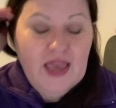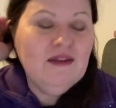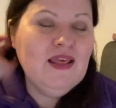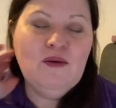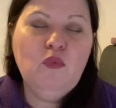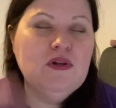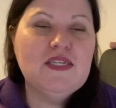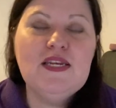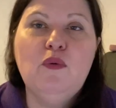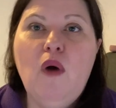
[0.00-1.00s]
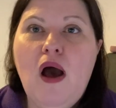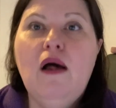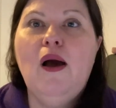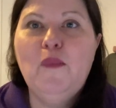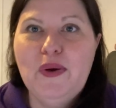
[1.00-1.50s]
And then once in a
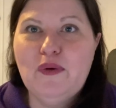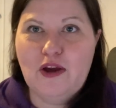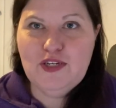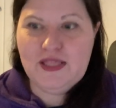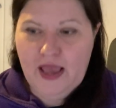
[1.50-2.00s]
while, I will go to the